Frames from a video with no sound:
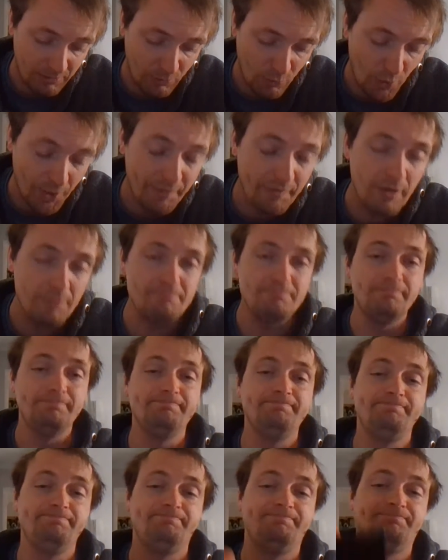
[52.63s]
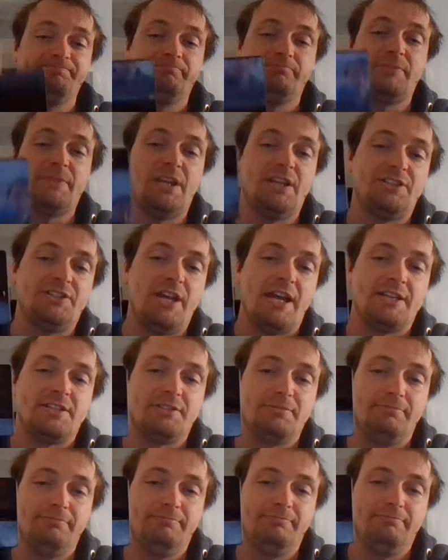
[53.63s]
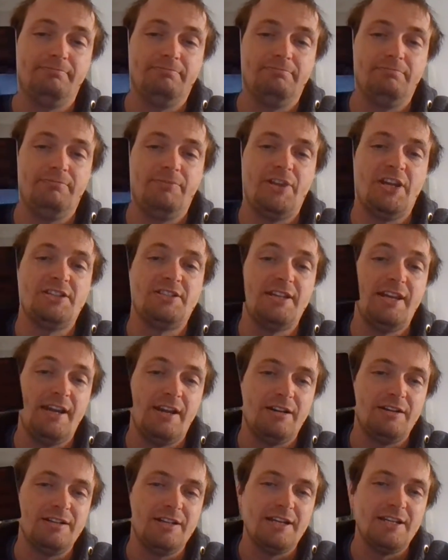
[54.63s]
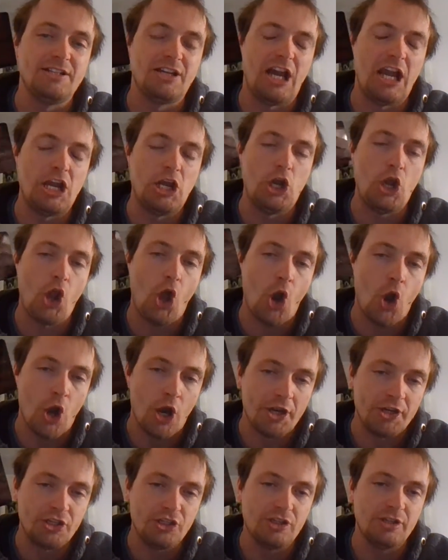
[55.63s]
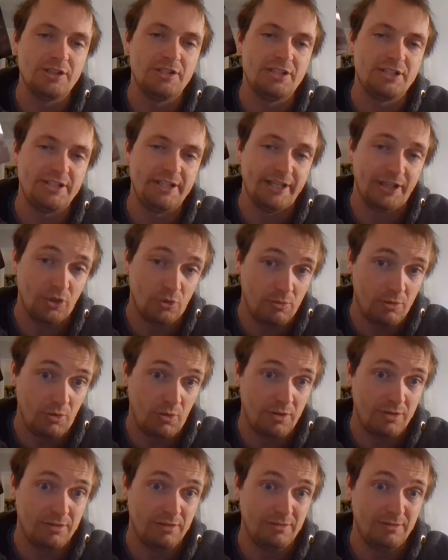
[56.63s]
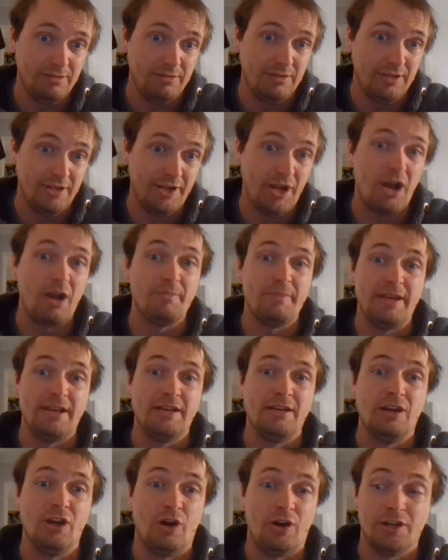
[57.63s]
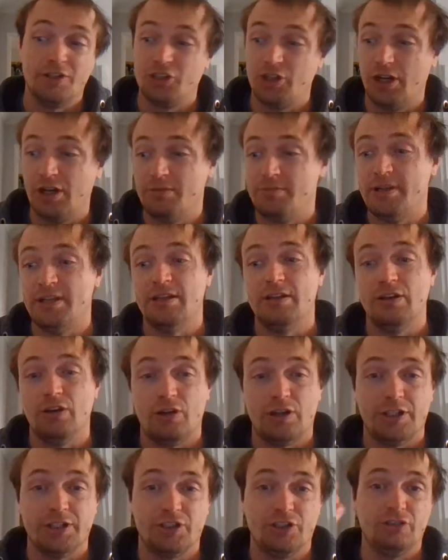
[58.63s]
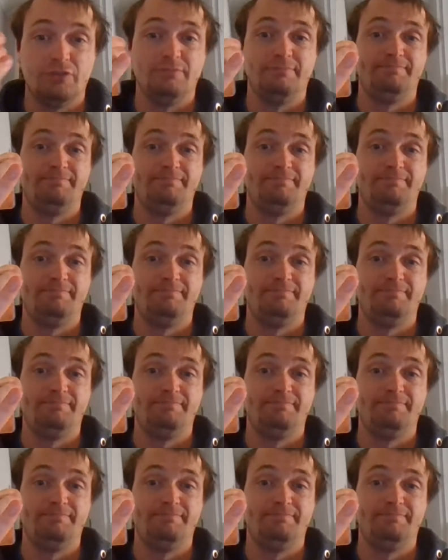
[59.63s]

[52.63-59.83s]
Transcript: One of them is this. This here is a large signal mirror, and I mean large. I mean large.